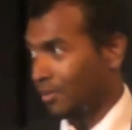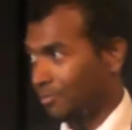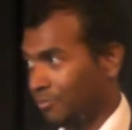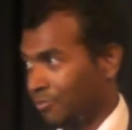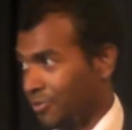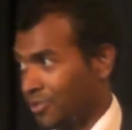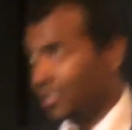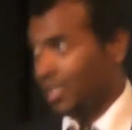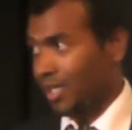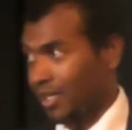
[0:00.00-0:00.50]

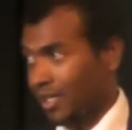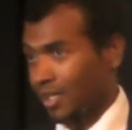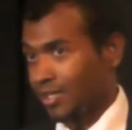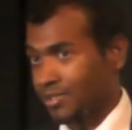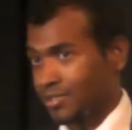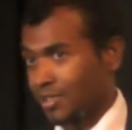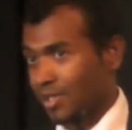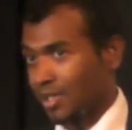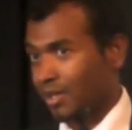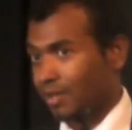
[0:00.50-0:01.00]
for
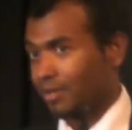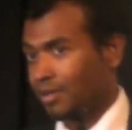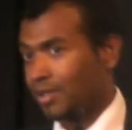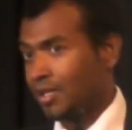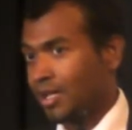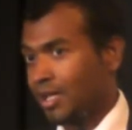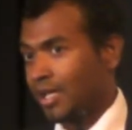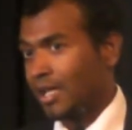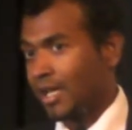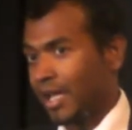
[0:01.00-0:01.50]
decades now.
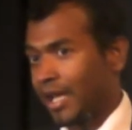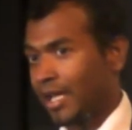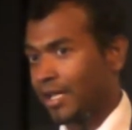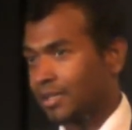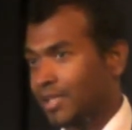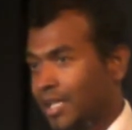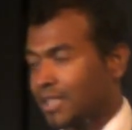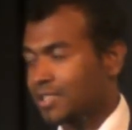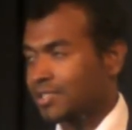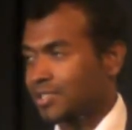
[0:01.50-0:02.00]
And
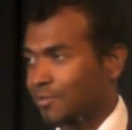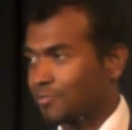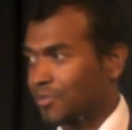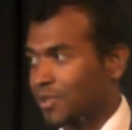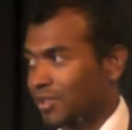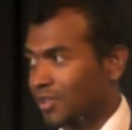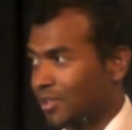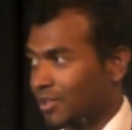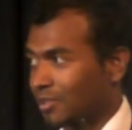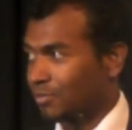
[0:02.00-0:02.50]
that is
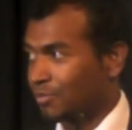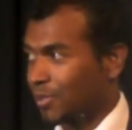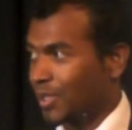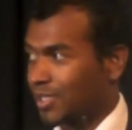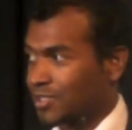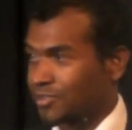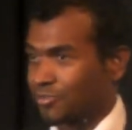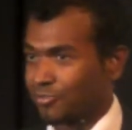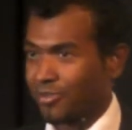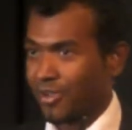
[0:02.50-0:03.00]
something that we
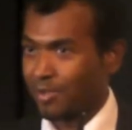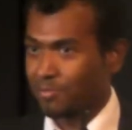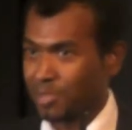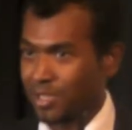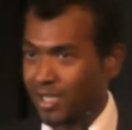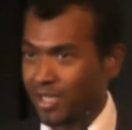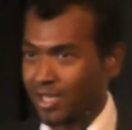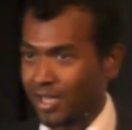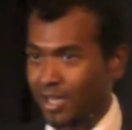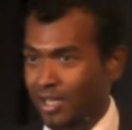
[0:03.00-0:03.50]
as a
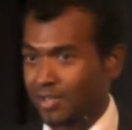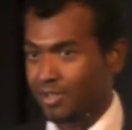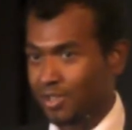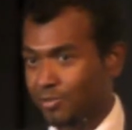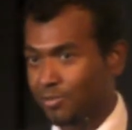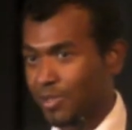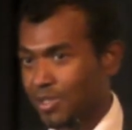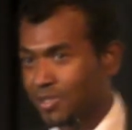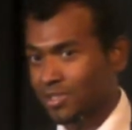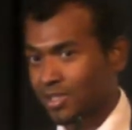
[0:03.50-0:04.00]
family, and I
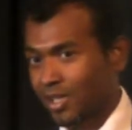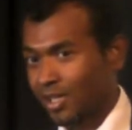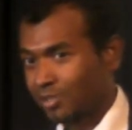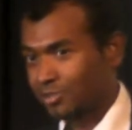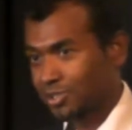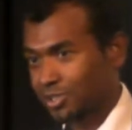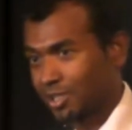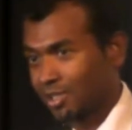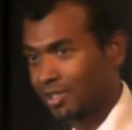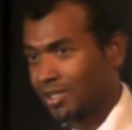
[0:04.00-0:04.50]
think we as a
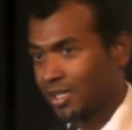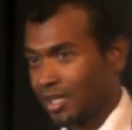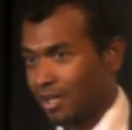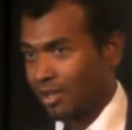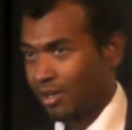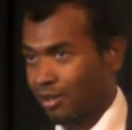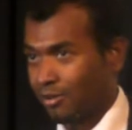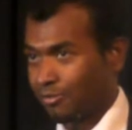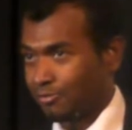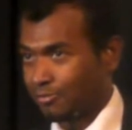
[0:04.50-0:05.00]
culture
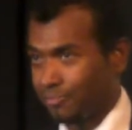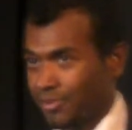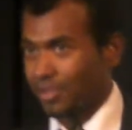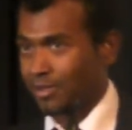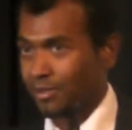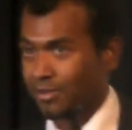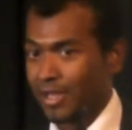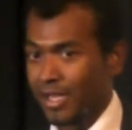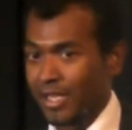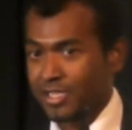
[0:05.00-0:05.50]
of
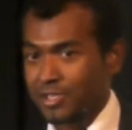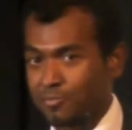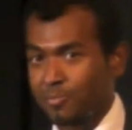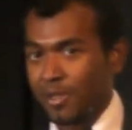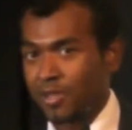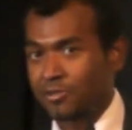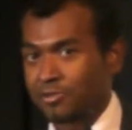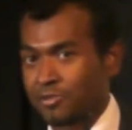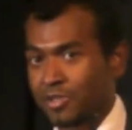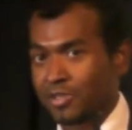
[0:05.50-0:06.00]

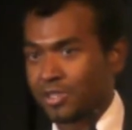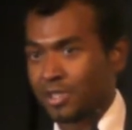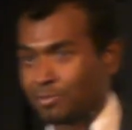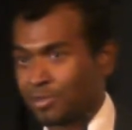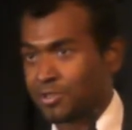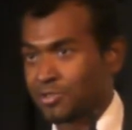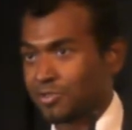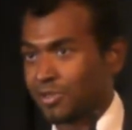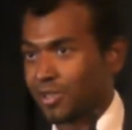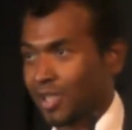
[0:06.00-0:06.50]
expatriate Tamil
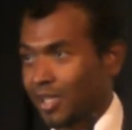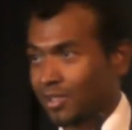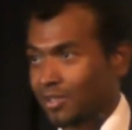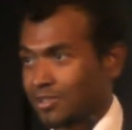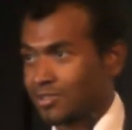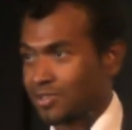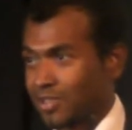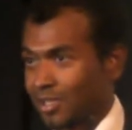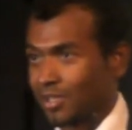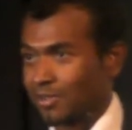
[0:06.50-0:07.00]
Sri
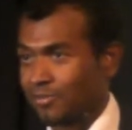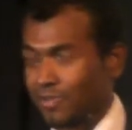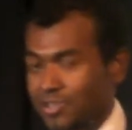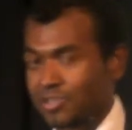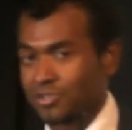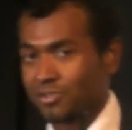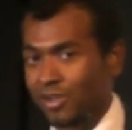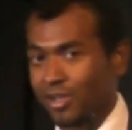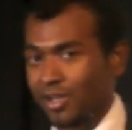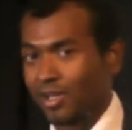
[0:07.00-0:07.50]
Lankans that live in
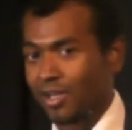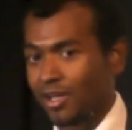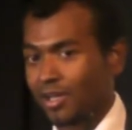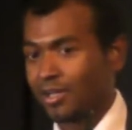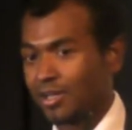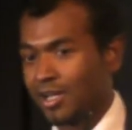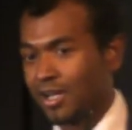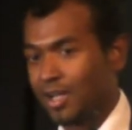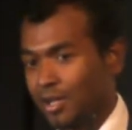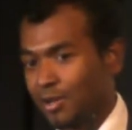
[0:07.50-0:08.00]
Australia,
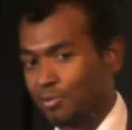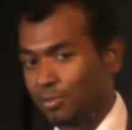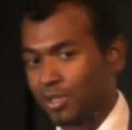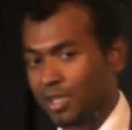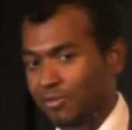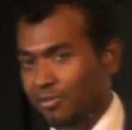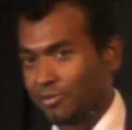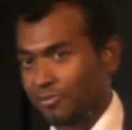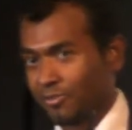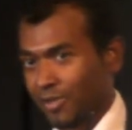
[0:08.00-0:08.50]
will
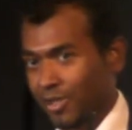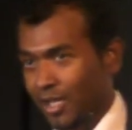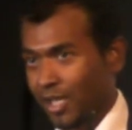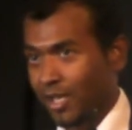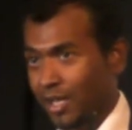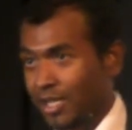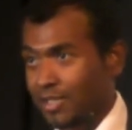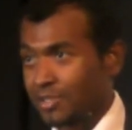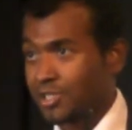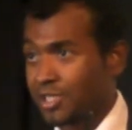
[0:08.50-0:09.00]
never
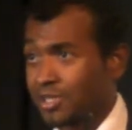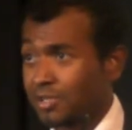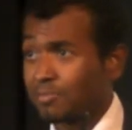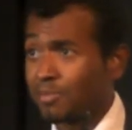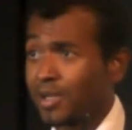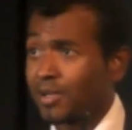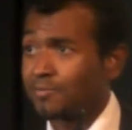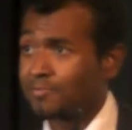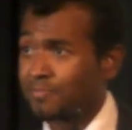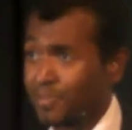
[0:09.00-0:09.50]
forget. At
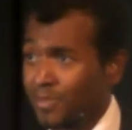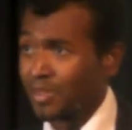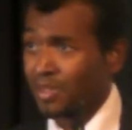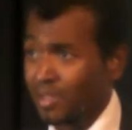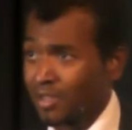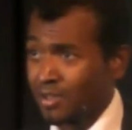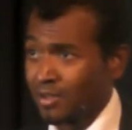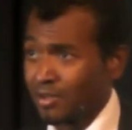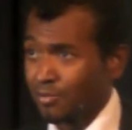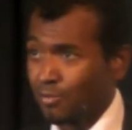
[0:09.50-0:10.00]
Chittama,
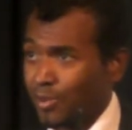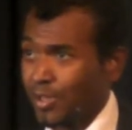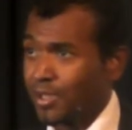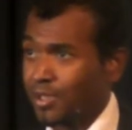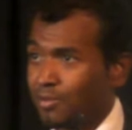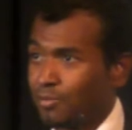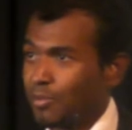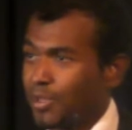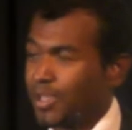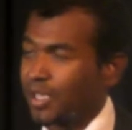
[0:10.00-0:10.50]

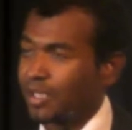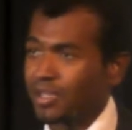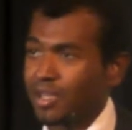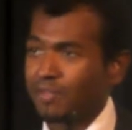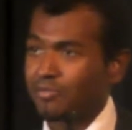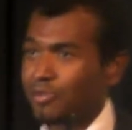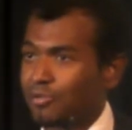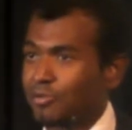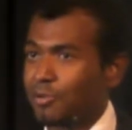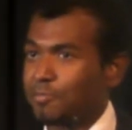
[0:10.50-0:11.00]
we can
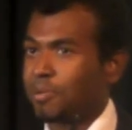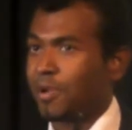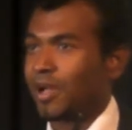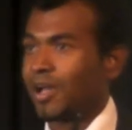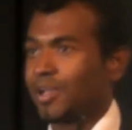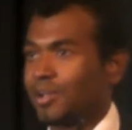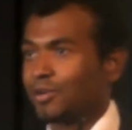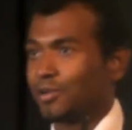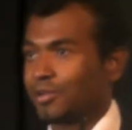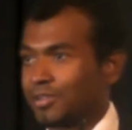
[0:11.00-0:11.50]
never
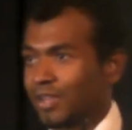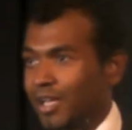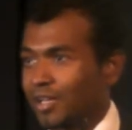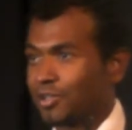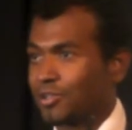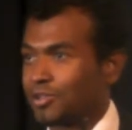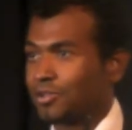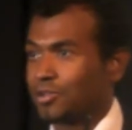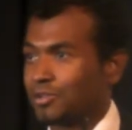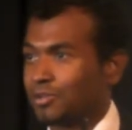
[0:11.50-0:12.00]
repay or
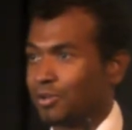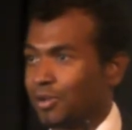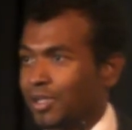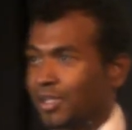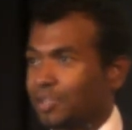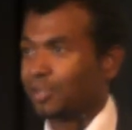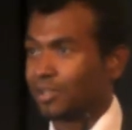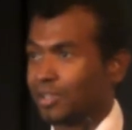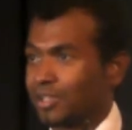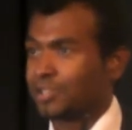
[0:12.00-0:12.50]
thank you or
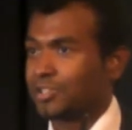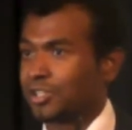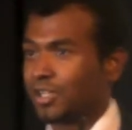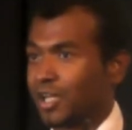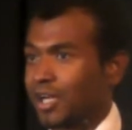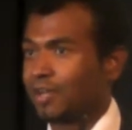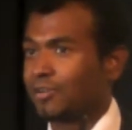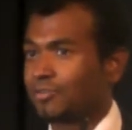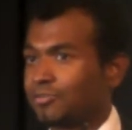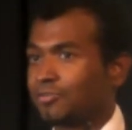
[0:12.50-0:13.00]
acknowledge
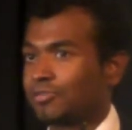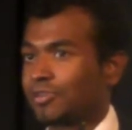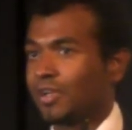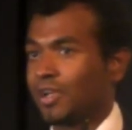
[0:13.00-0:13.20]
enough